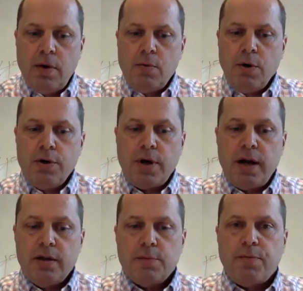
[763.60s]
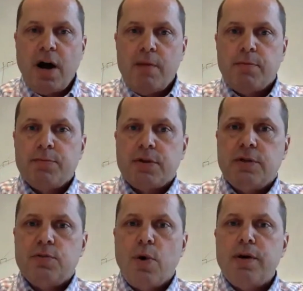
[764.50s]

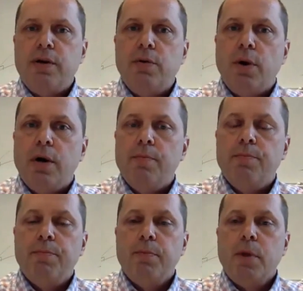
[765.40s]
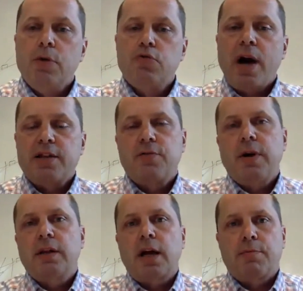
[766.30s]
is when you try to
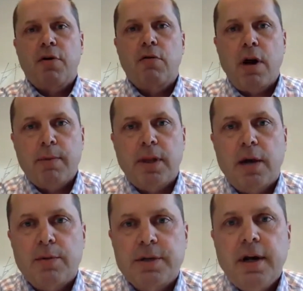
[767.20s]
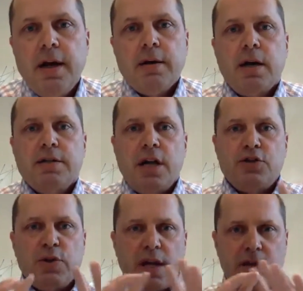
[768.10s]
treat it like a programming language. Because
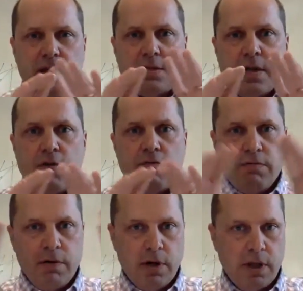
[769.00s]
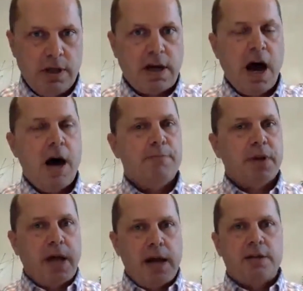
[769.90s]
as you get these really
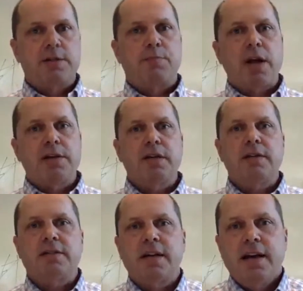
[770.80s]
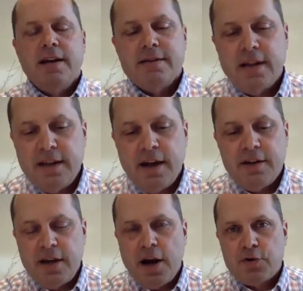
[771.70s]
complicated spreadsheets, then
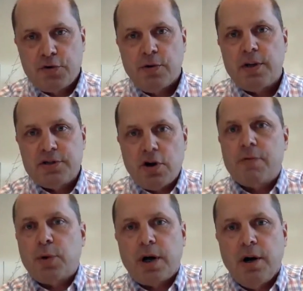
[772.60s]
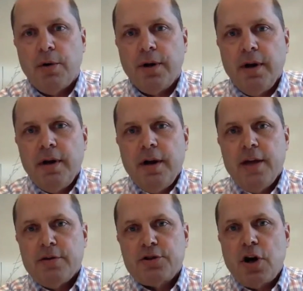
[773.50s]
they are truly software code.
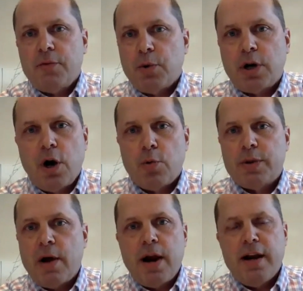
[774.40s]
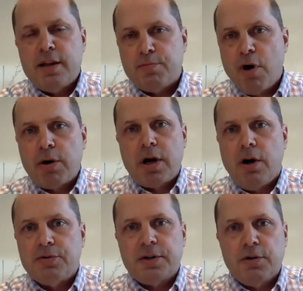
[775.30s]
And they're software code without any of the
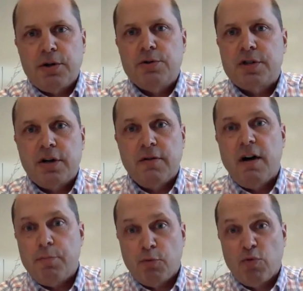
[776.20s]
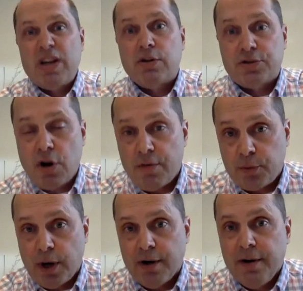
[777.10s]
protocols that are used to develop real
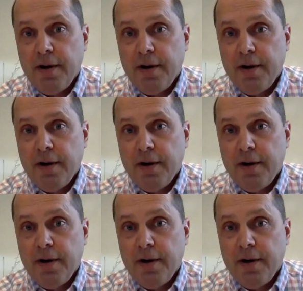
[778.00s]
software.